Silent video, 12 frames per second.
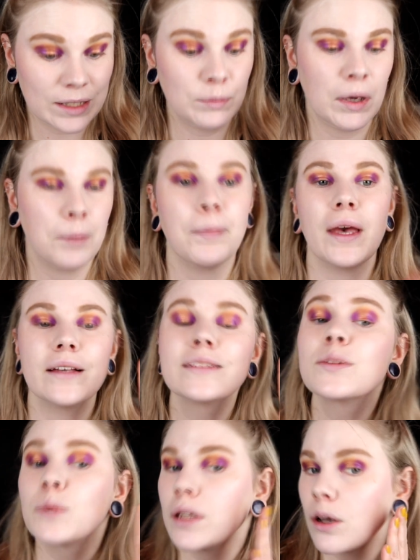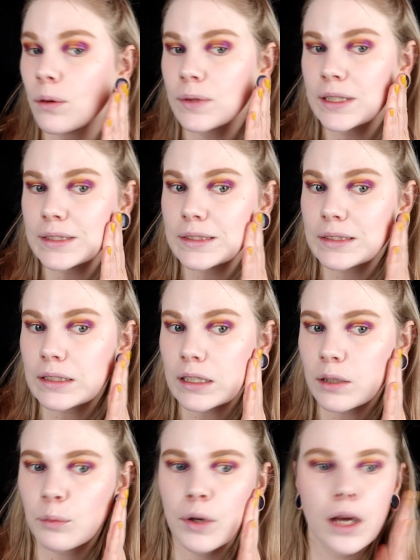did my base with only
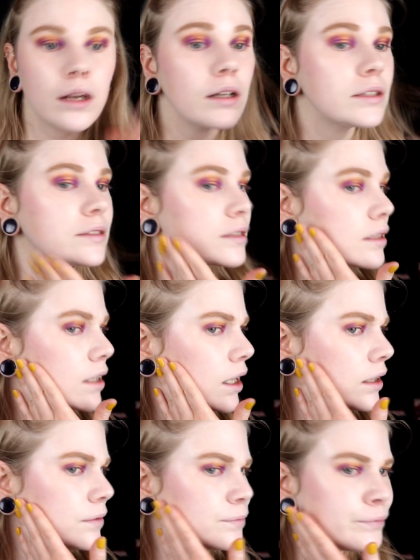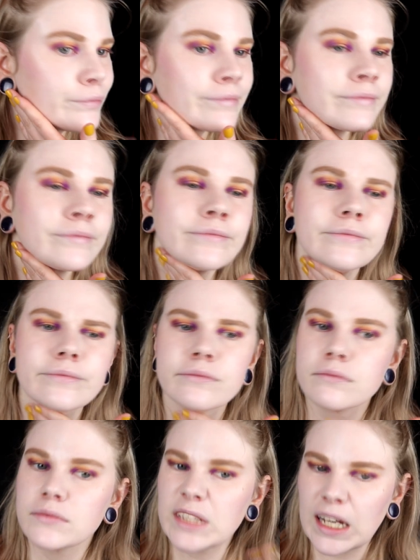stick products and I
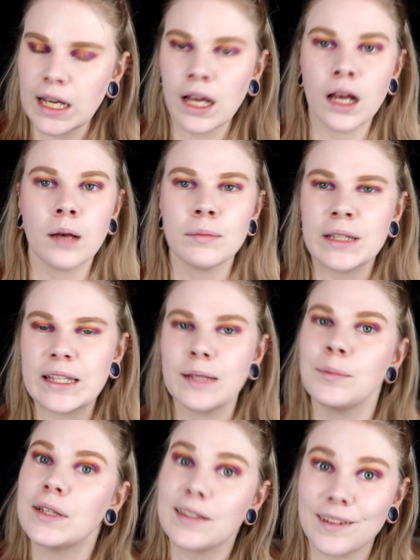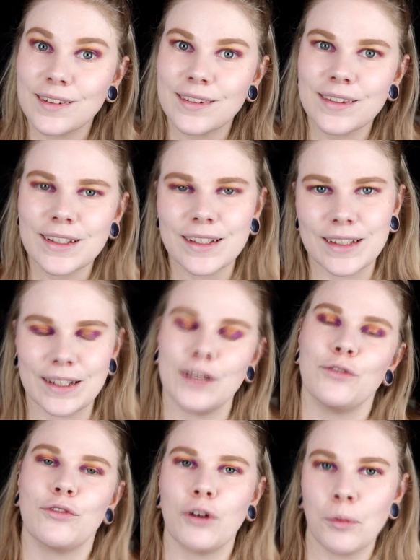I'm a little bit sticky
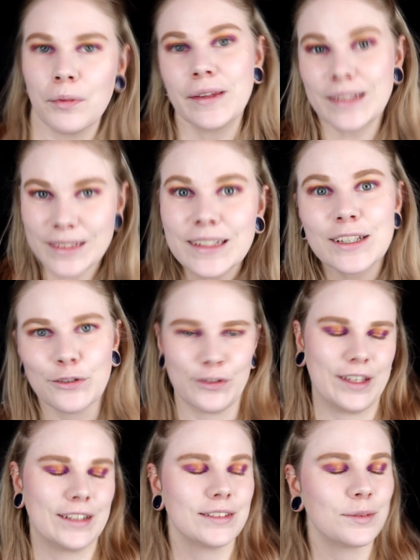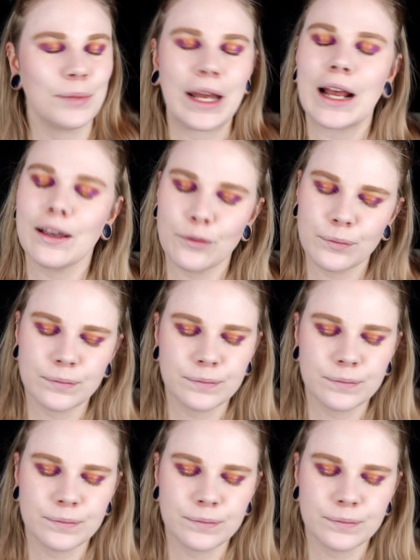from the stick things, but I